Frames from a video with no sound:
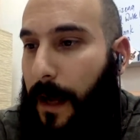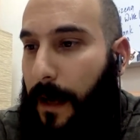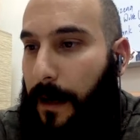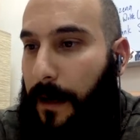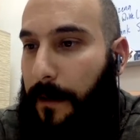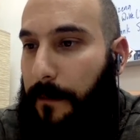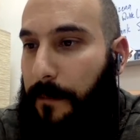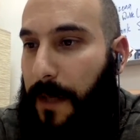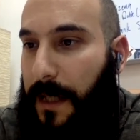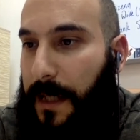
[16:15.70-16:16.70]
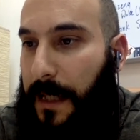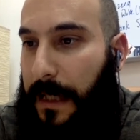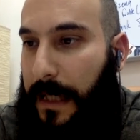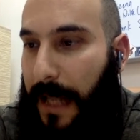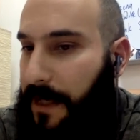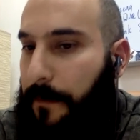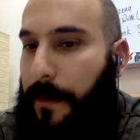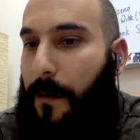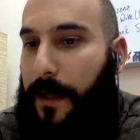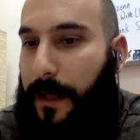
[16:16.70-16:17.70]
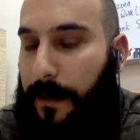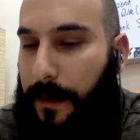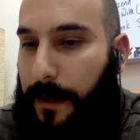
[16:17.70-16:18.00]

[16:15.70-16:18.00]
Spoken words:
but that's about it.